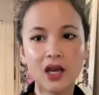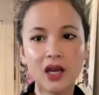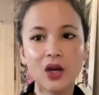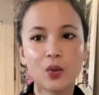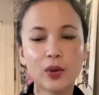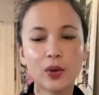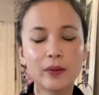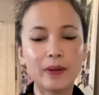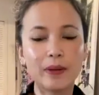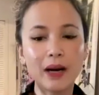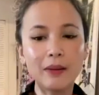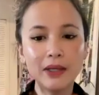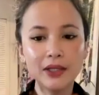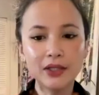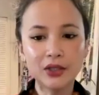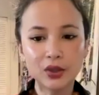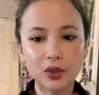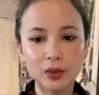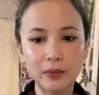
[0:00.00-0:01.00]
When Baba
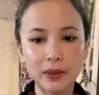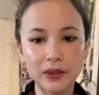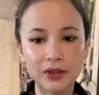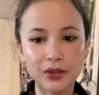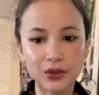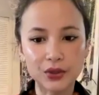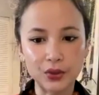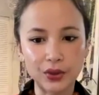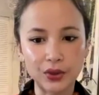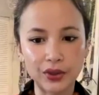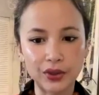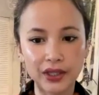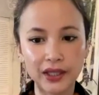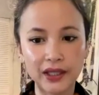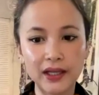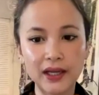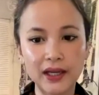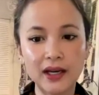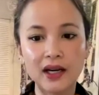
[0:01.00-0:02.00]
told me the
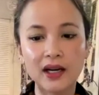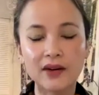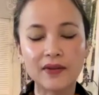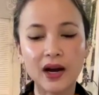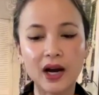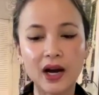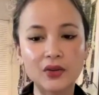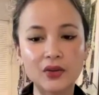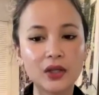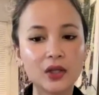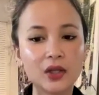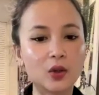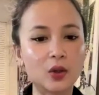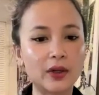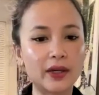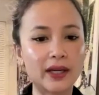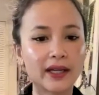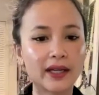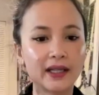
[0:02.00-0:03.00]
story of how the
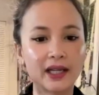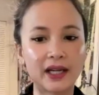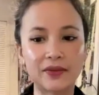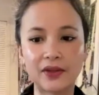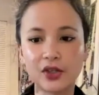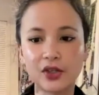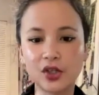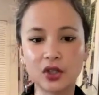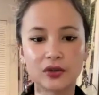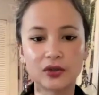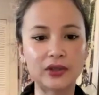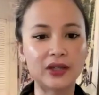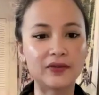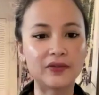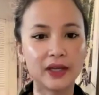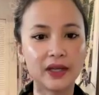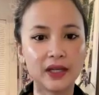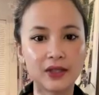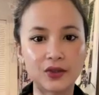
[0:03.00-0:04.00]
Lord had led the children of
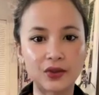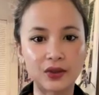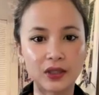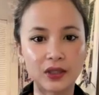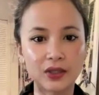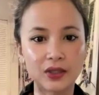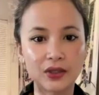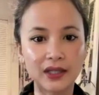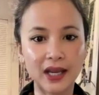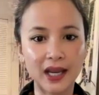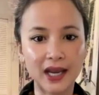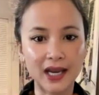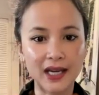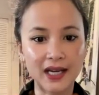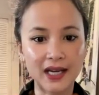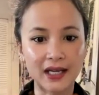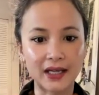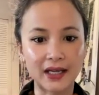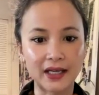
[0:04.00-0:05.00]
Israel to
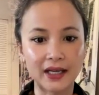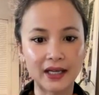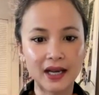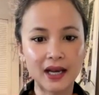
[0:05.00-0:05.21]
Canaan,